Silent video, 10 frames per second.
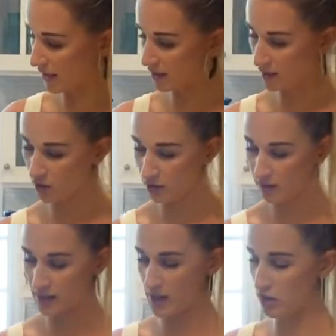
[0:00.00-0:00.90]
And then you're
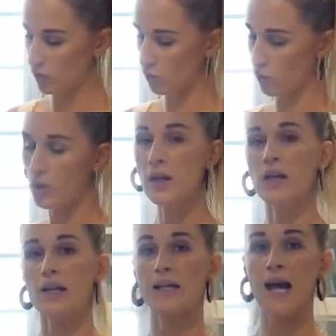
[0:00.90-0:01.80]
going to take your
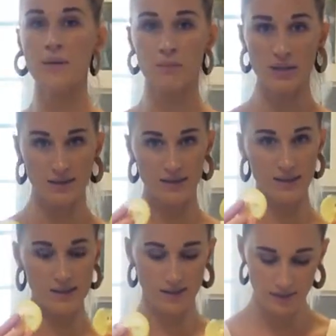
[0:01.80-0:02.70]
lime
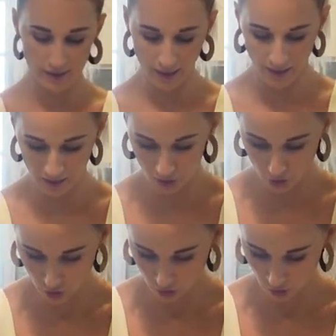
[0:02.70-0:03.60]
pieces and
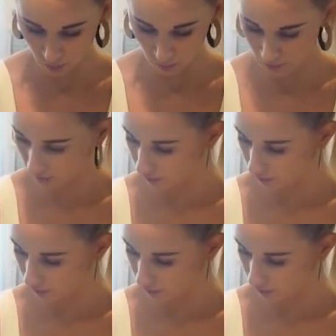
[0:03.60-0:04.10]
you're just going to put